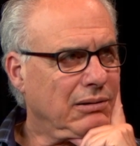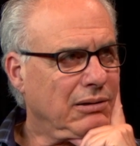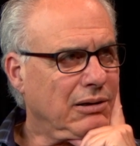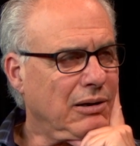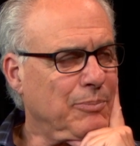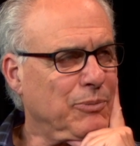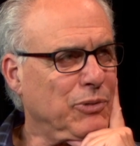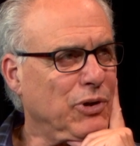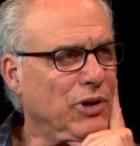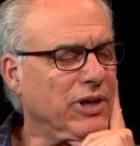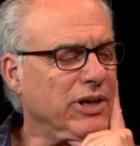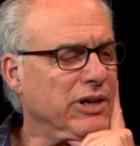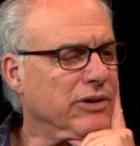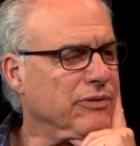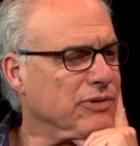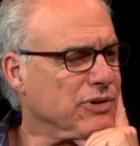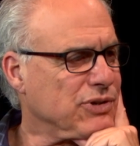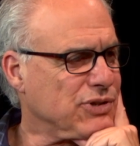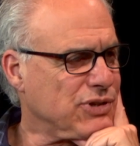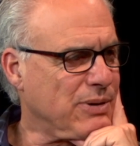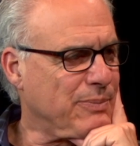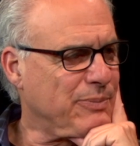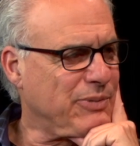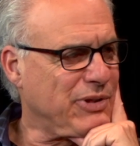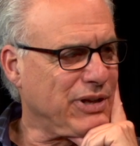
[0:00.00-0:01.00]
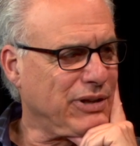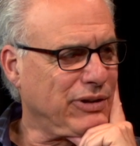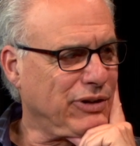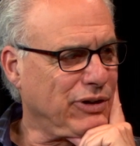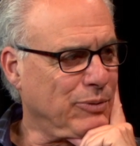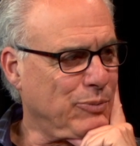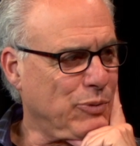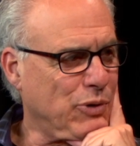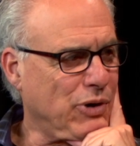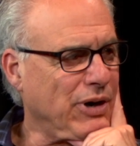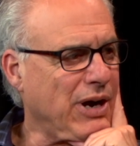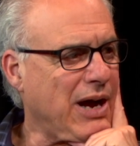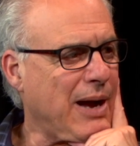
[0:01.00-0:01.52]
I'm looking for something a little
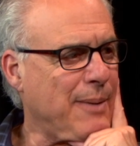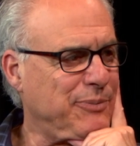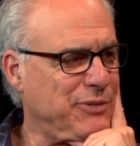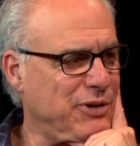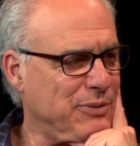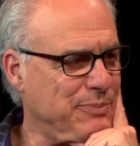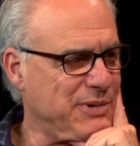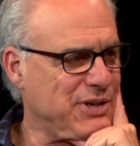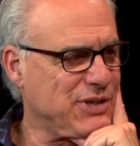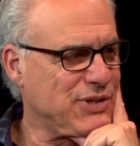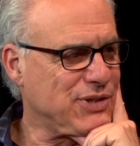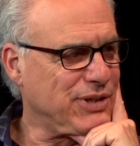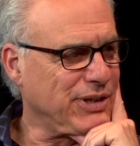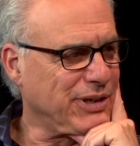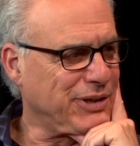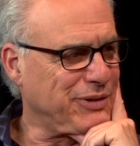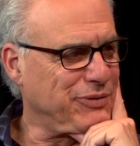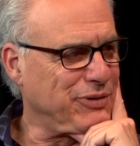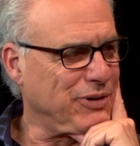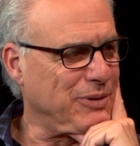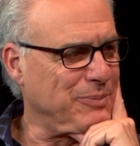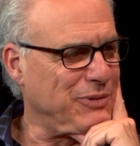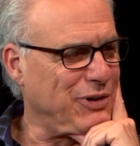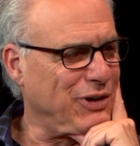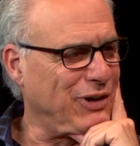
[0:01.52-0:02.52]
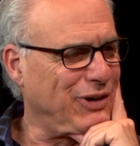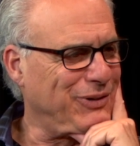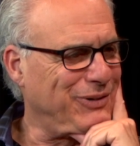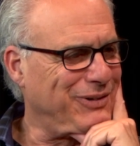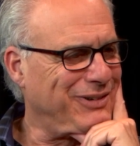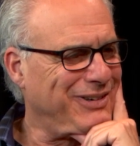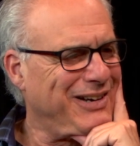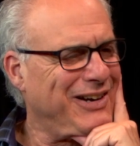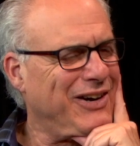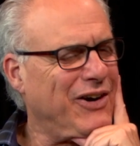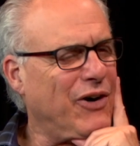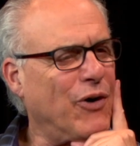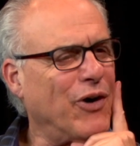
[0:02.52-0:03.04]
more optimistic from you,
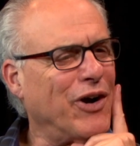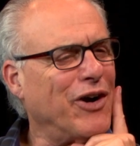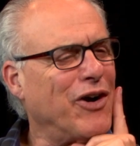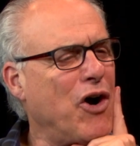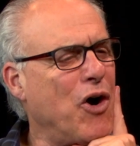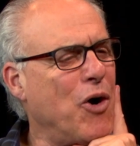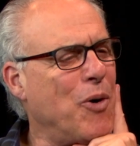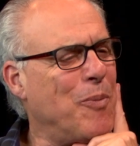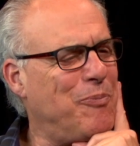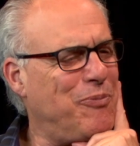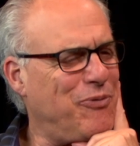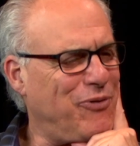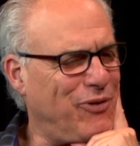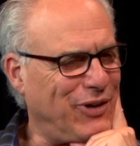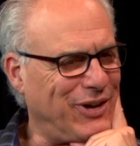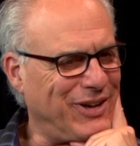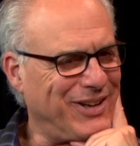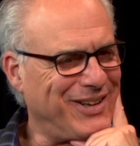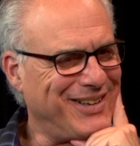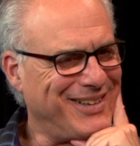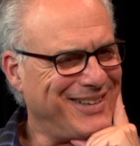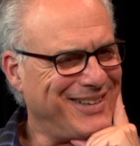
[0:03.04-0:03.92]
or hopeful.